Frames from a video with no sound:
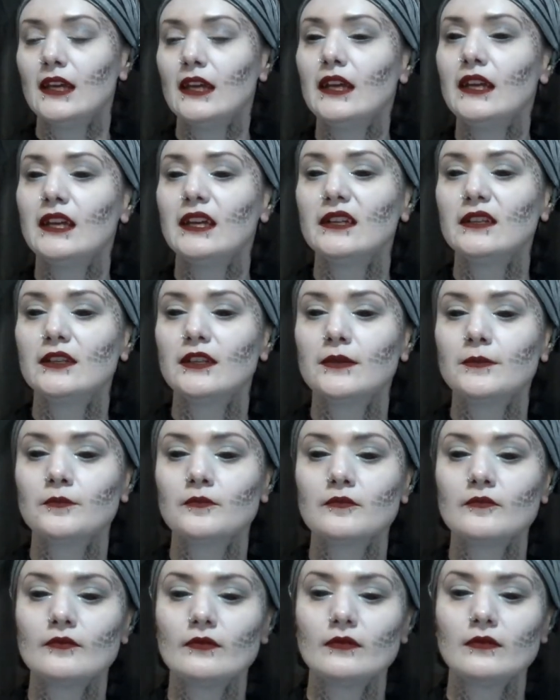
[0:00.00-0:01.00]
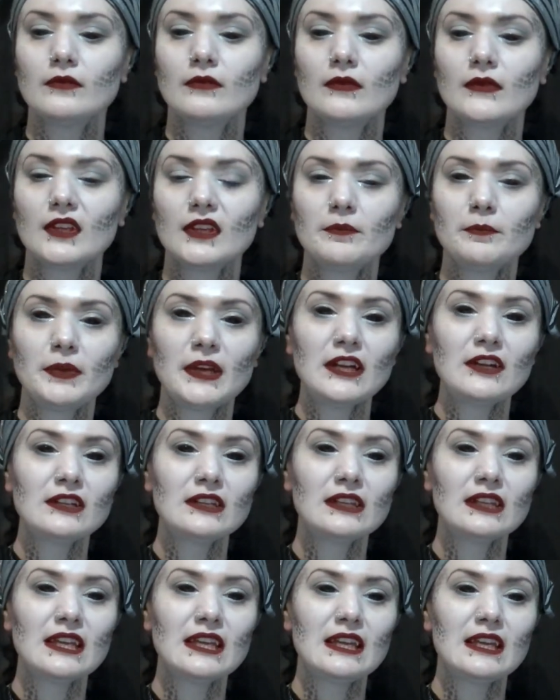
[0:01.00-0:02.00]
And
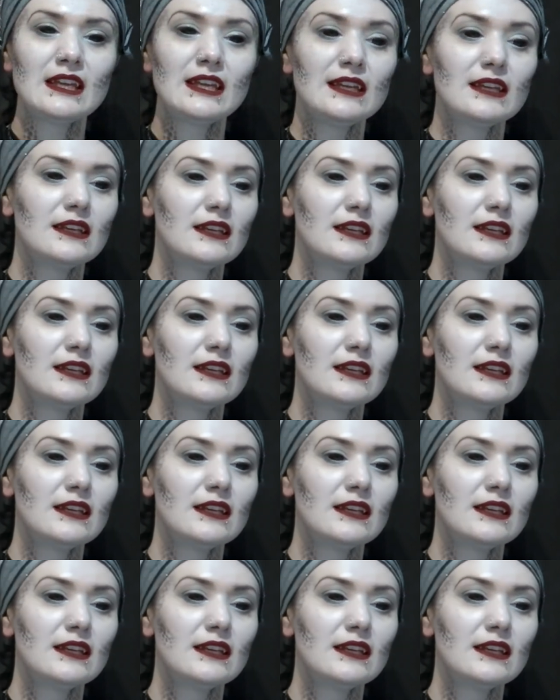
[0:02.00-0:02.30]
apparently